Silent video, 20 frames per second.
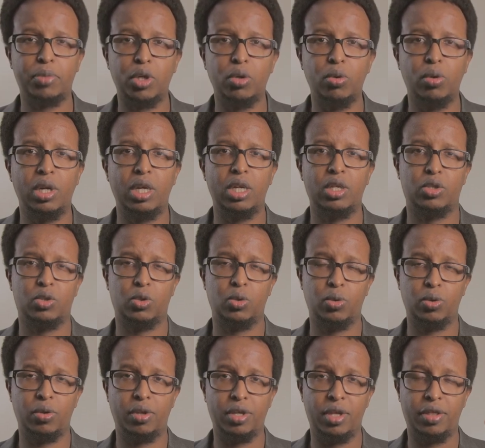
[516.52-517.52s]
purely
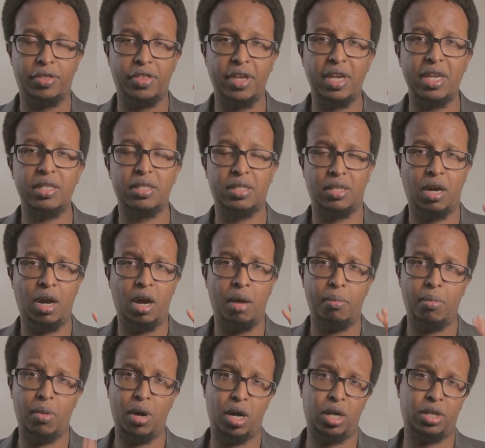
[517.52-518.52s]
to things that are
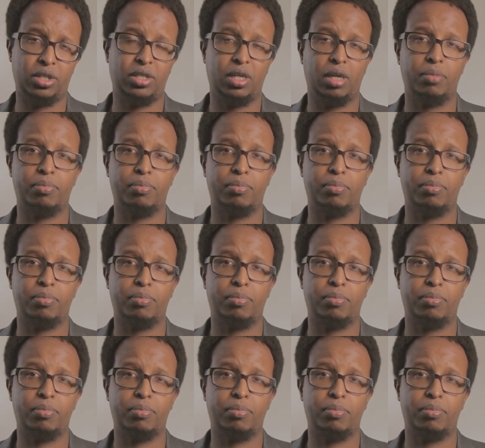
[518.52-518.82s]
marked